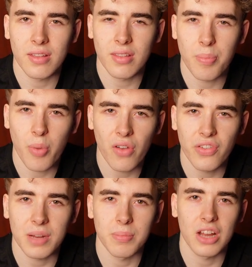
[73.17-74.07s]
it's the
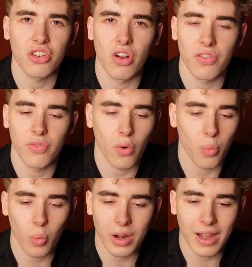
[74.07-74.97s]
perfect match for
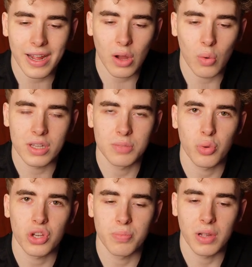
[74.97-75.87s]
what I always
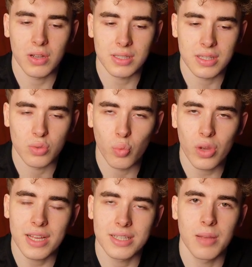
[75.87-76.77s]
preach because it's
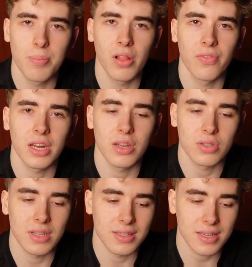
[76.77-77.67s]
really simple
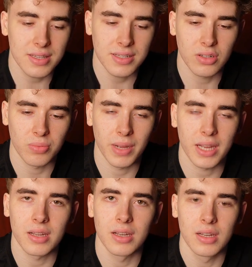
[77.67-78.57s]
videos, it's easy to
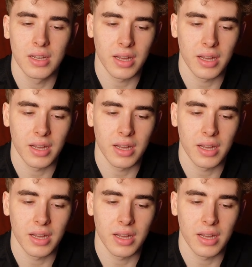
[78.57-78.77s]
make